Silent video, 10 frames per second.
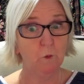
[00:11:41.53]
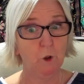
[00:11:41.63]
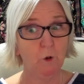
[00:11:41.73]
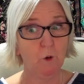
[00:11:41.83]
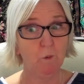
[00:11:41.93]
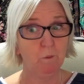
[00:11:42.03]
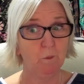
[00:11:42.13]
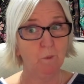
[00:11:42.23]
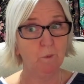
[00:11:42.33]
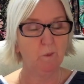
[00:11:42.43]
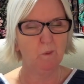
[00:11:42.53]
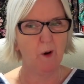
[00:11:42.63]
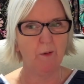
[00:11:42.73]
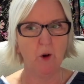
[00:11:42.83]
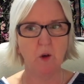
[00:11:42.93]
don't know,
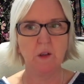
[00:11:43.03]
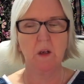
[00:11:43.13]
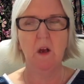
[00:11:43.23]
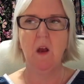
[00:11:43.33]
one of those,